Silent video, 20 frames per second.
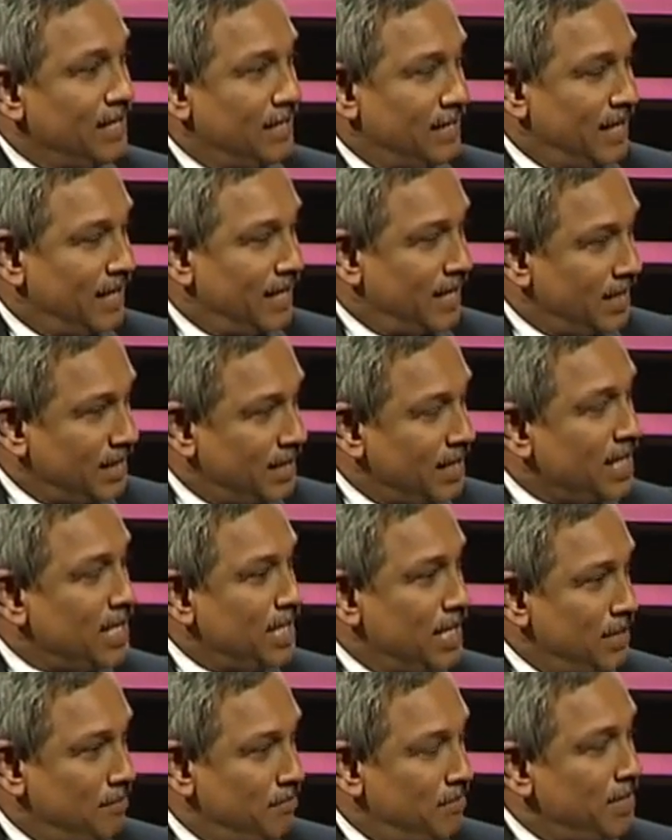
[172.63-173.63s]
they get the
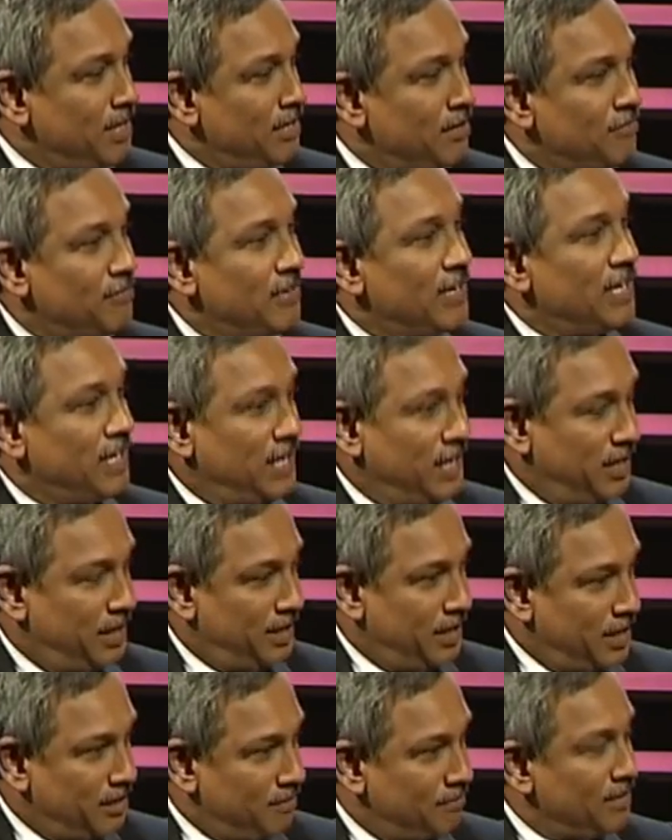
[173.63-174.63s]
EPF and
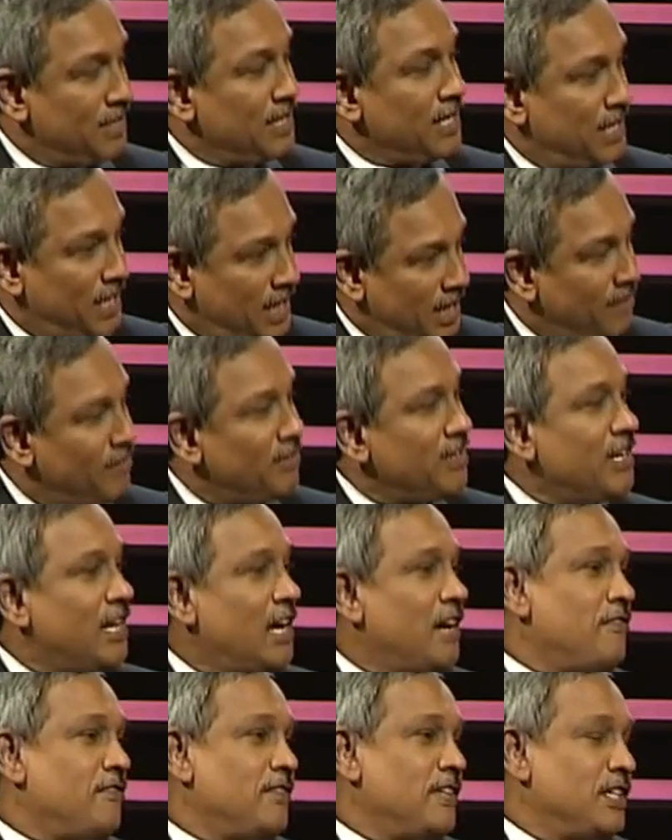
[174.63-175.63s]
ETF even
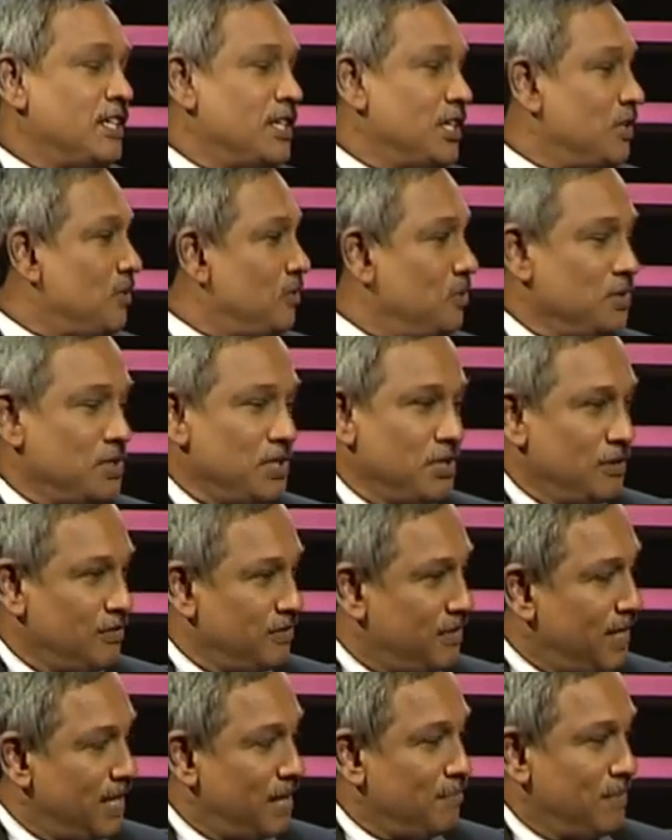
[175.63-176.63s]
after the conclusion
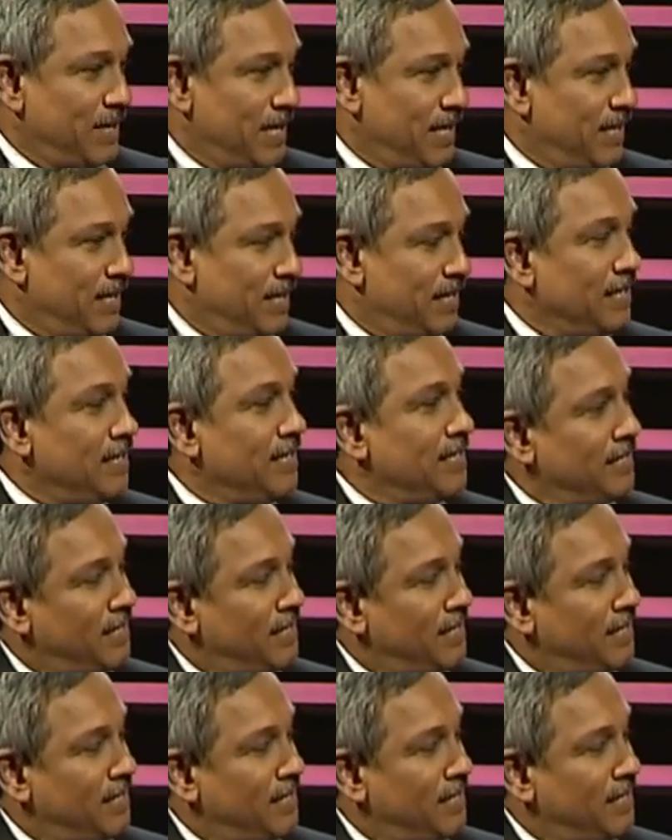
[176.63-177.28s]
of their period.